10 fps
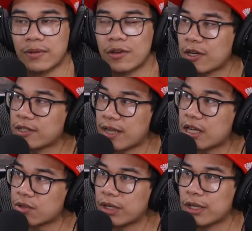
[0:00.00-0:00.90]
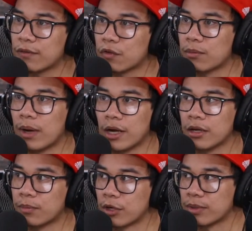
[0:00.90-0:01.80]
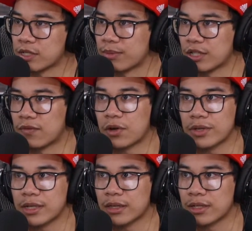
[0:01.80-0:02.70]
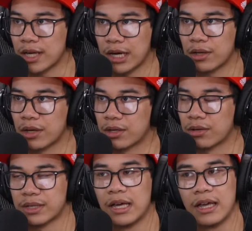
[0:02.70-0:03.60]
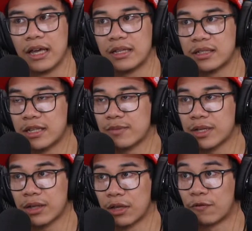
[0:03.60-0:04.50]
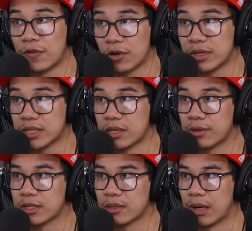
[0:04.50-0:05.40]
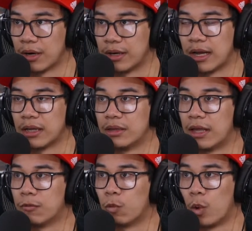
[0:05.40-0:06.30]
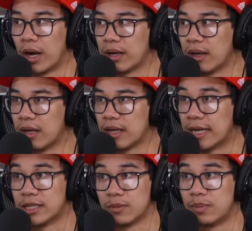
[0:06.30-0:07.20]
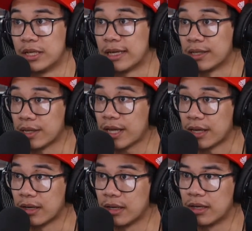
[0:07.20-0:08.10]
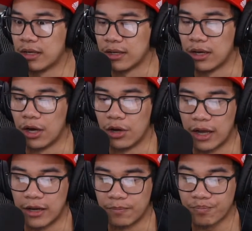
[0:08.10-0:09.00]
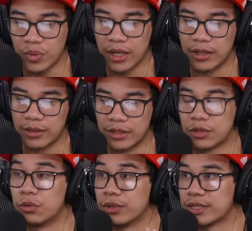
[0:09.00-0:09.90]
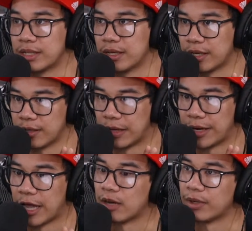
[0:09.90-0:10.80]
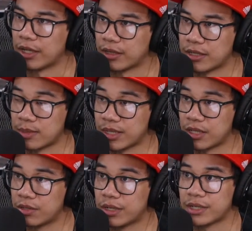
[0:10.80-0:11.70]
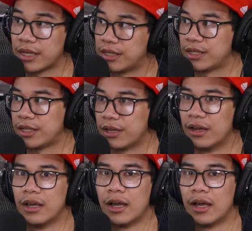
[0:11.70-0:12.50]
exaggerating it for manga purposes. But as far as like the dialogue goes, it seems like they're very serious about it, and they want it to be in a light, you know. And it's cool to see it in an anime like this, especially in 2018,